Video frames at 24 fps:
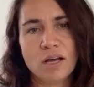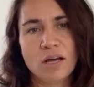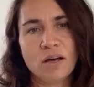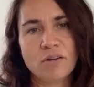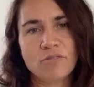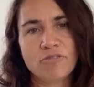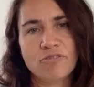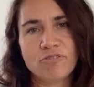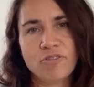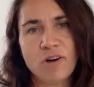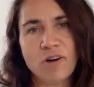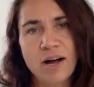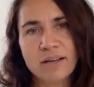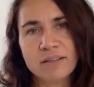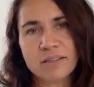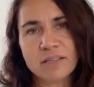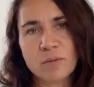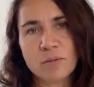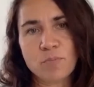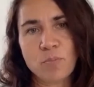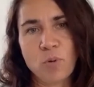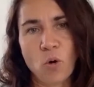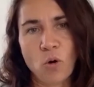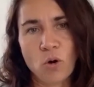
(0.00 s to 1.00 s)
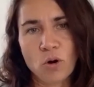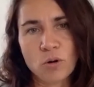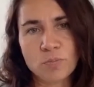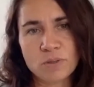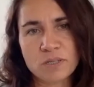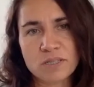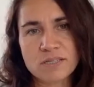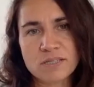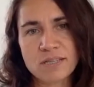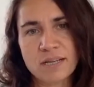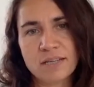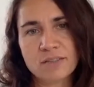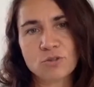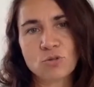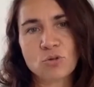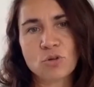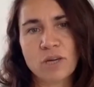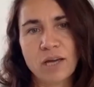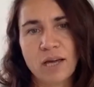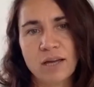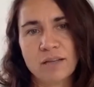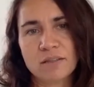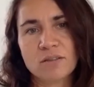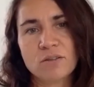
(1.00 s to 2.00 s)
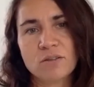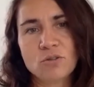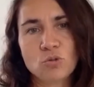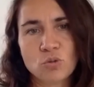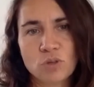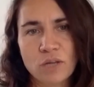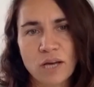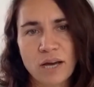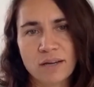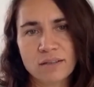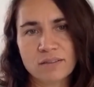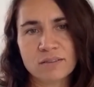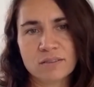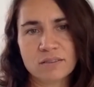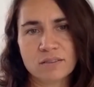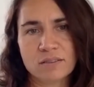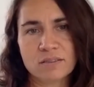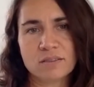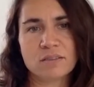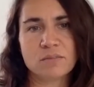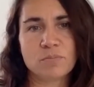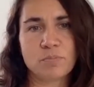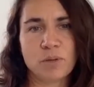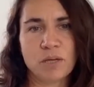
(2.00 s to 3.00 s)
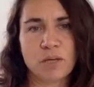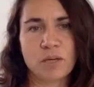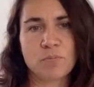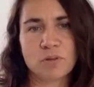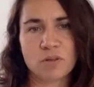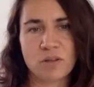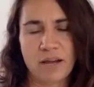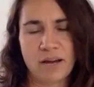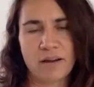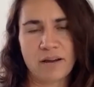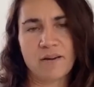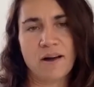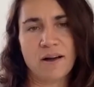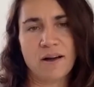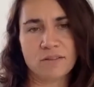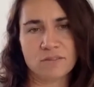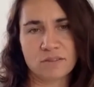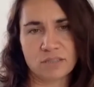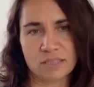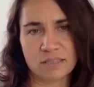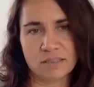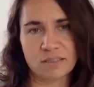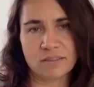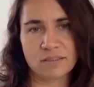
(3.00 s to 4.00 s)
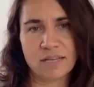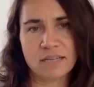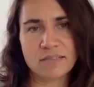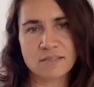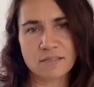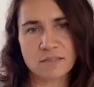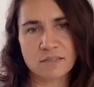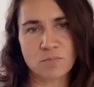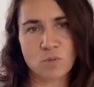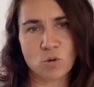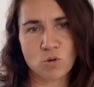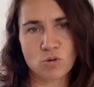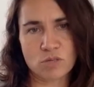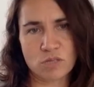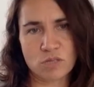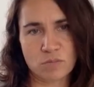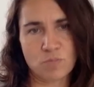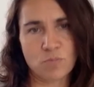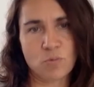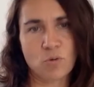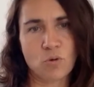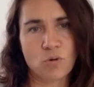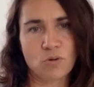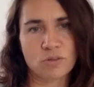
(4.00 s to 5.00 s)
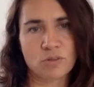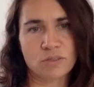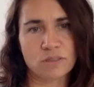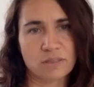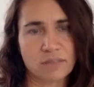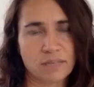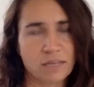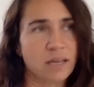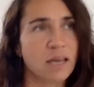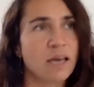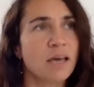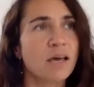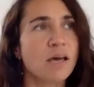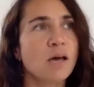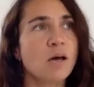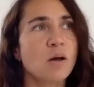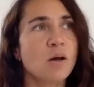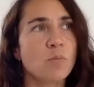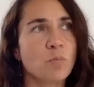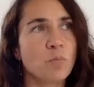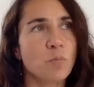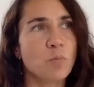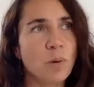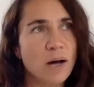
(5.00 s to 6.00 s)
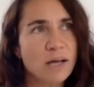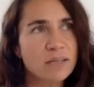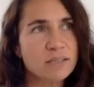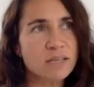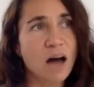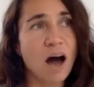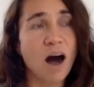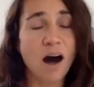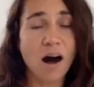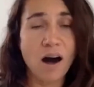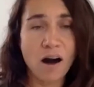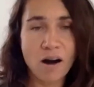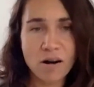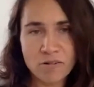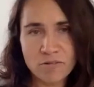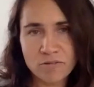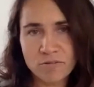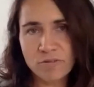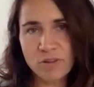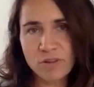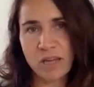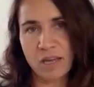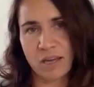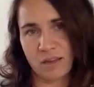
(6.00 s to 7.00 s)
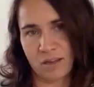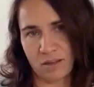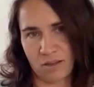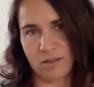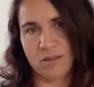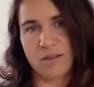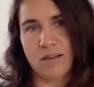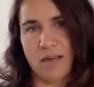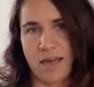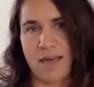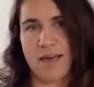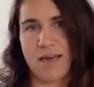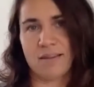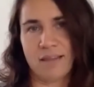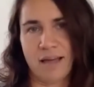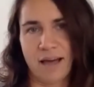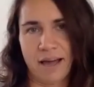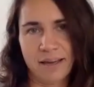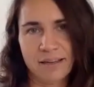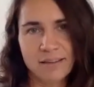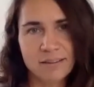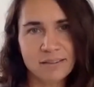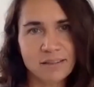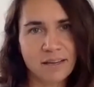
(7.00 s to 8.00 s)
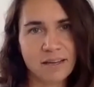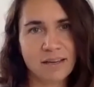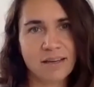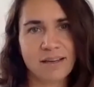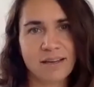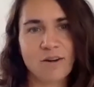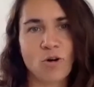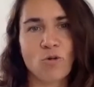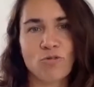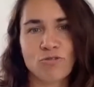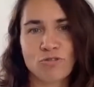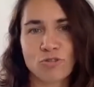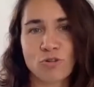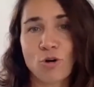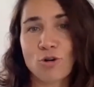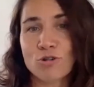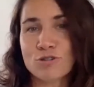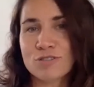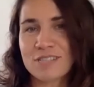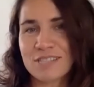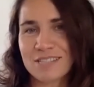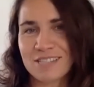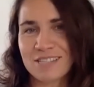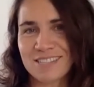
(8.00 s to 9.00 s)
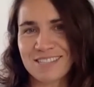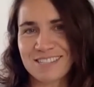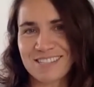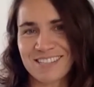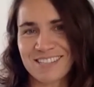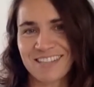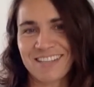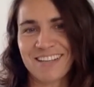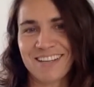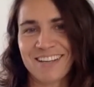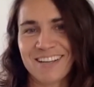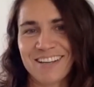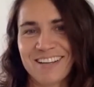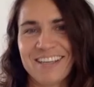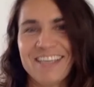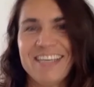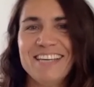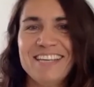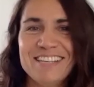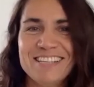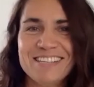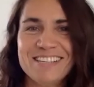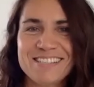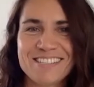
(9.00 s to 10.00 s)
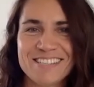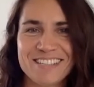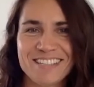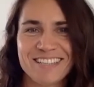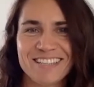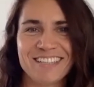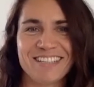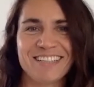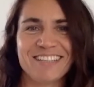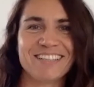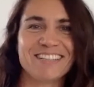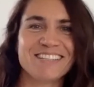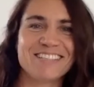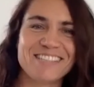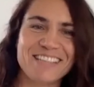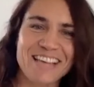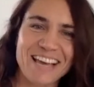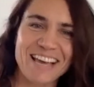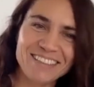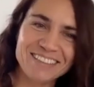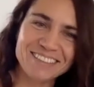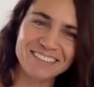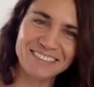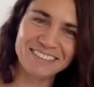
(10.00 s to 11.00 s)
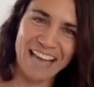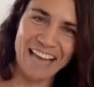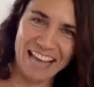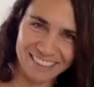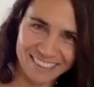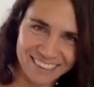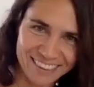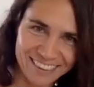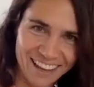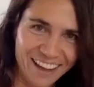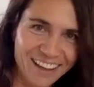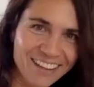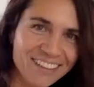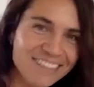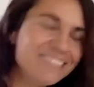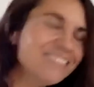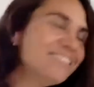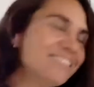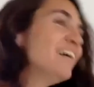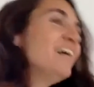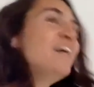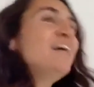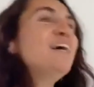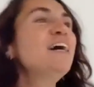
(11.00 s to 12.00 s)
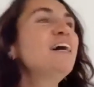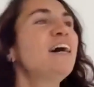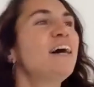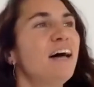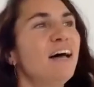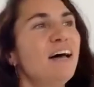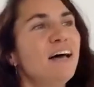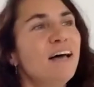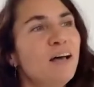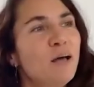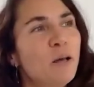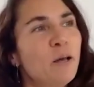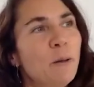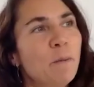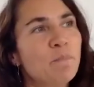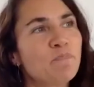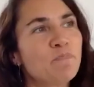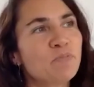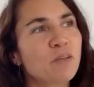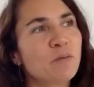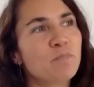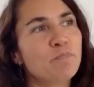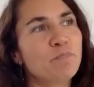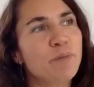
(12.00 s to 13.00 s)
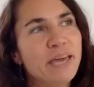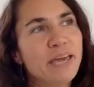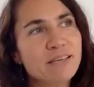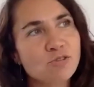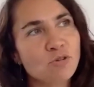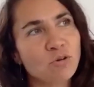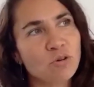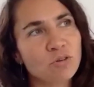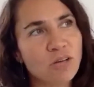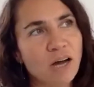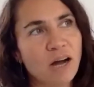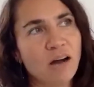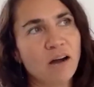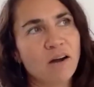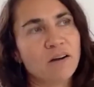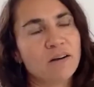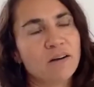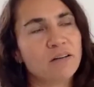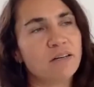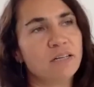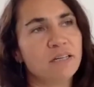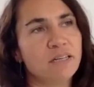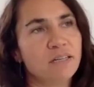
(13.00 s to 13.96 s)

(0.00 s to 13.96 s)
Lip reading: find a purpose that you can unite the people around it. That's the most important thing. But how we align, of course, this is easier said than done. Based on our